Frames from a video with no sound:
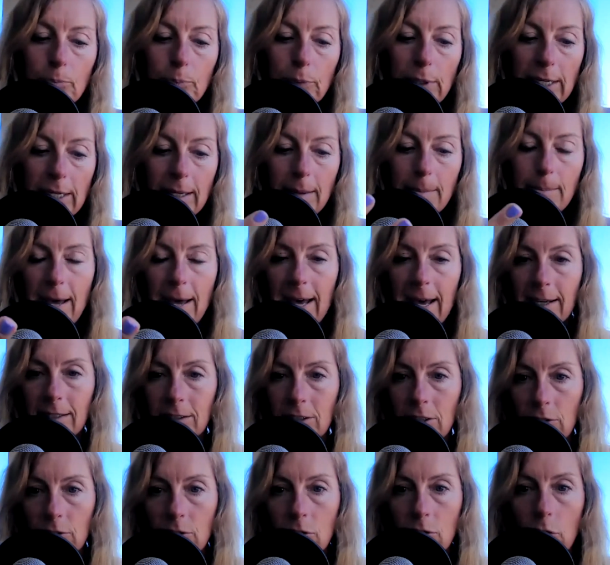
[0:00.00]
bring it back
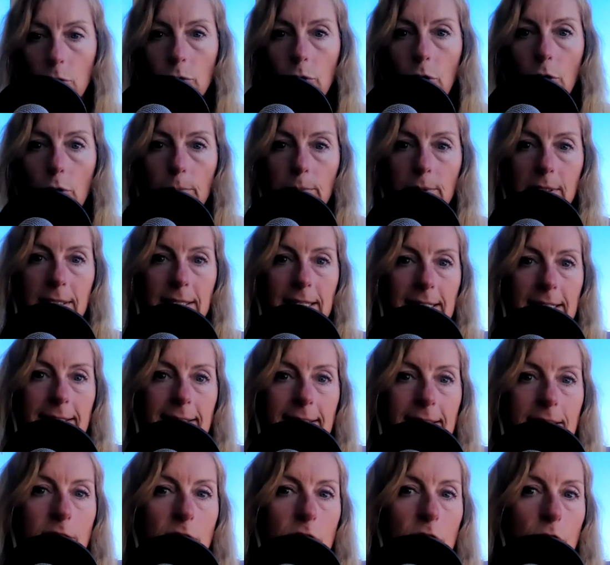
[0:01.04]
to its own
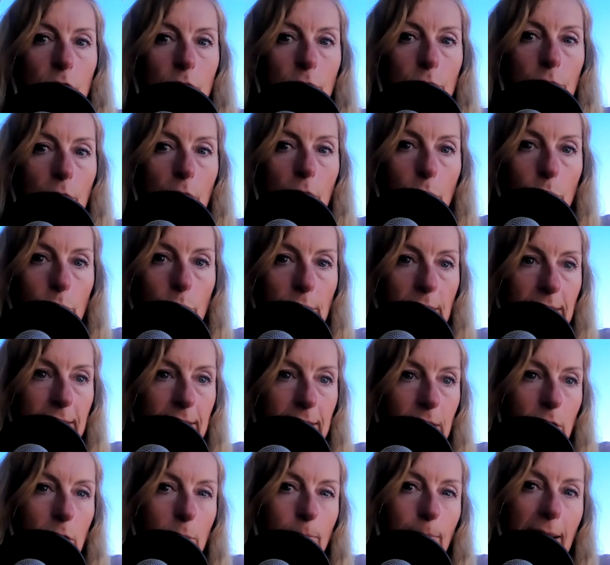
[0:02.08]
homeostasis, to your own
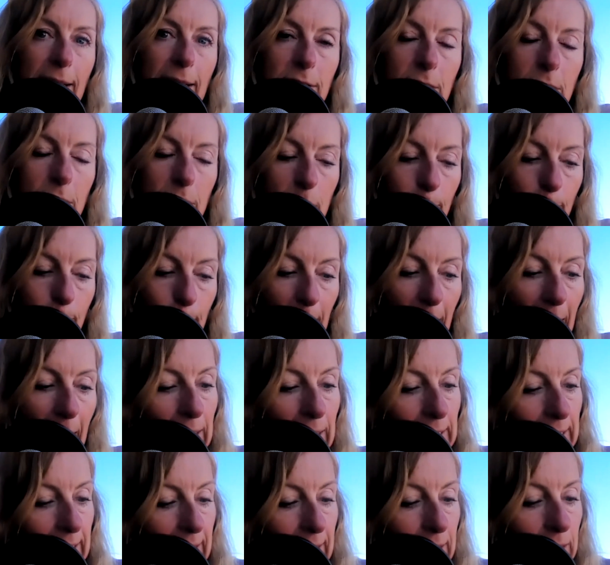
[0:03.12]
to back to
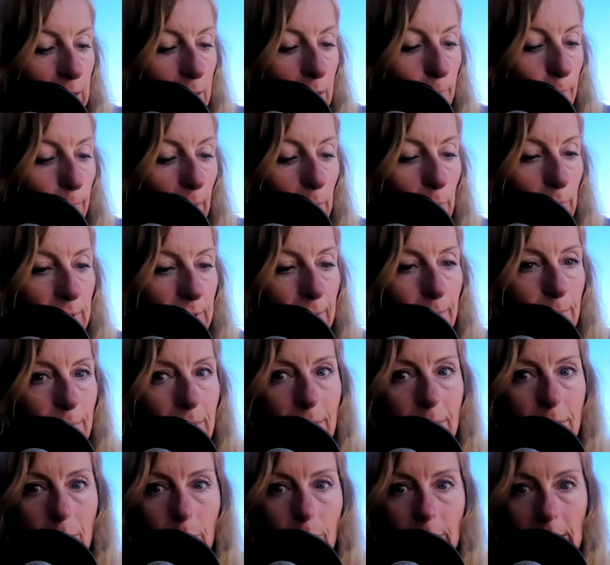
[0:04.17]
balance. But
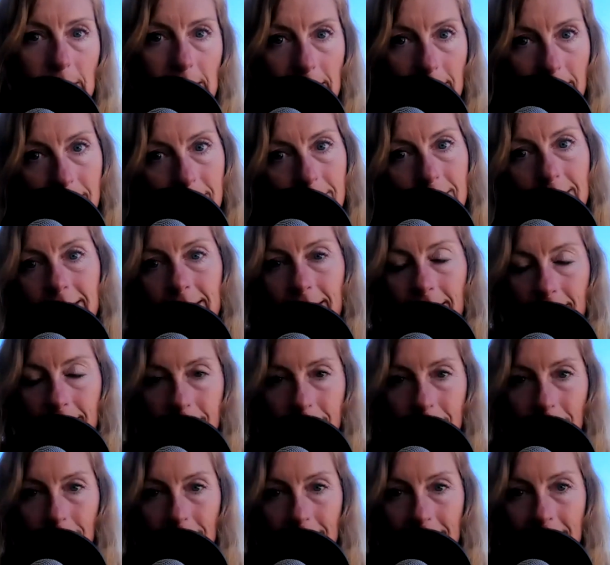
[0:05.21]
sometimes we need to
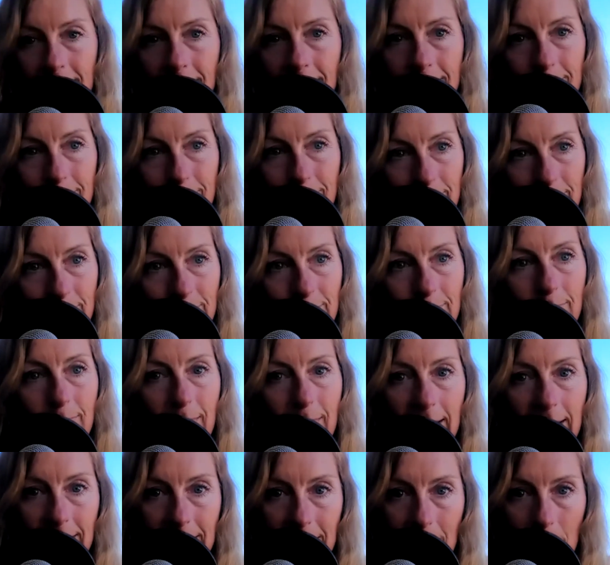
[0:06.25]
kickstart it
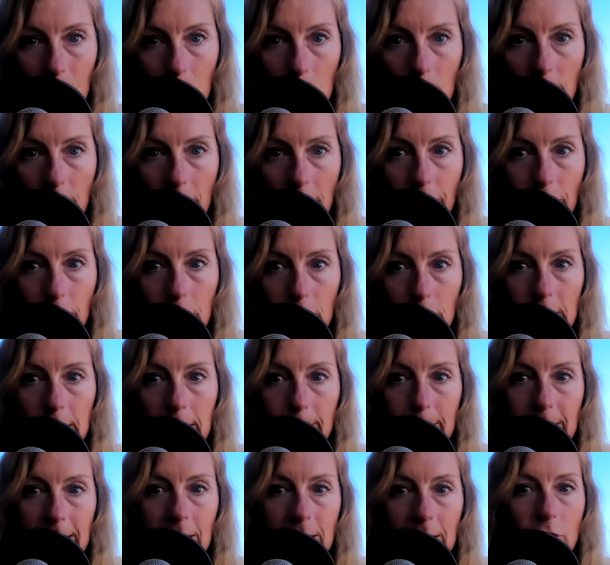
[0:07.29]
back in with the food
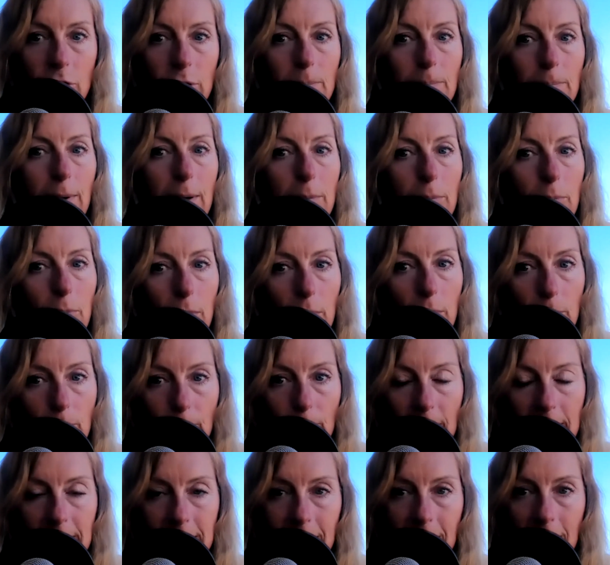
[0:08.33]
elimination, but
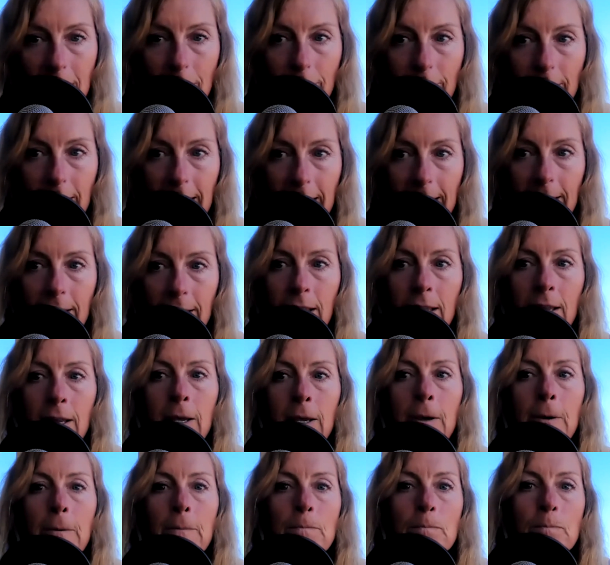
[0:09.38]
identifying
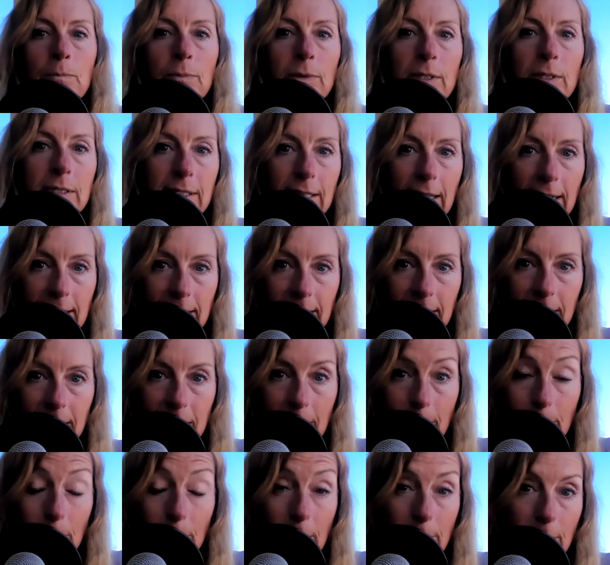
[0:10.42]
signs and
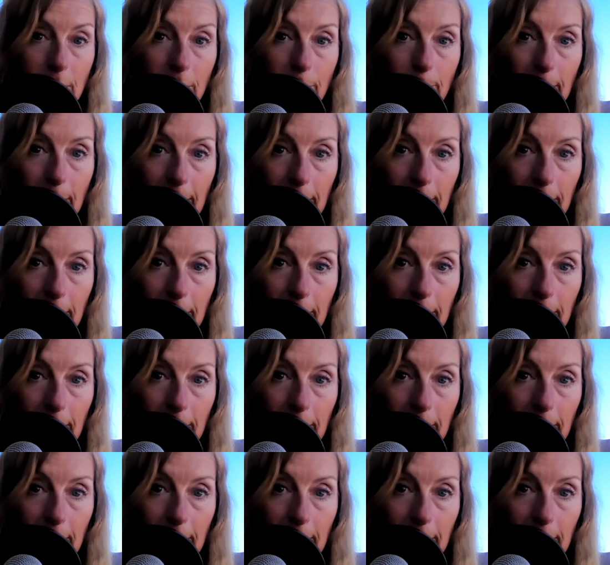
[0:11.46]
symptoms of